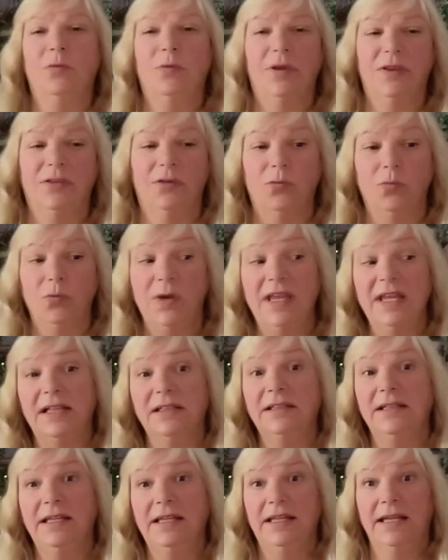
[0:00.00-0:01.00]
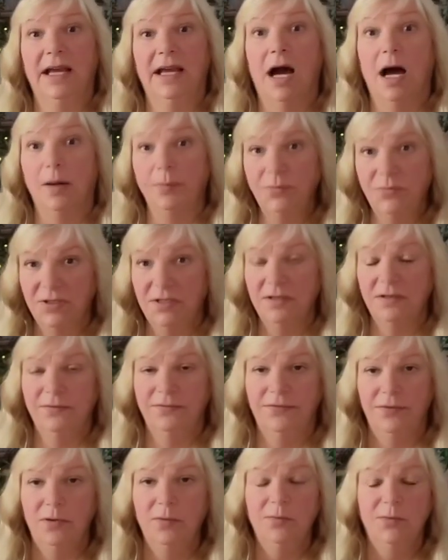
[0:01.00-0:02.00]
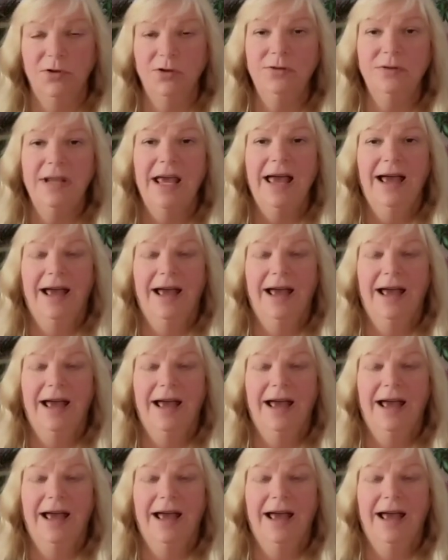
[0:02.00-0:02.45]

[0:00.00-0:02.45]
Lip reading: The week leading up to the full moon,